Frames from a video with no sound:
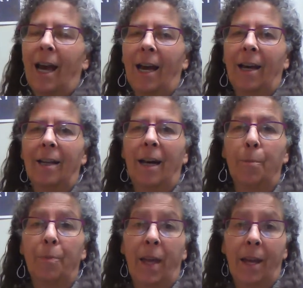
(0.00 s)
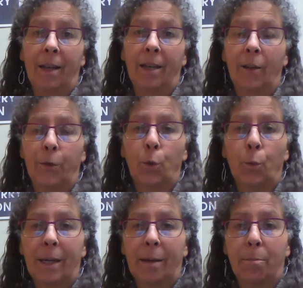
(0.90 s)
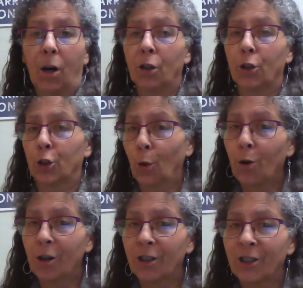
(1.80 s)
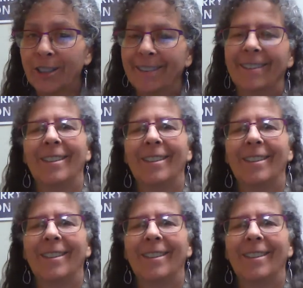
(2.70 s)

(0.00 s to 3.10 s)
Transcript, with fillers: And um, then if you read Bart George,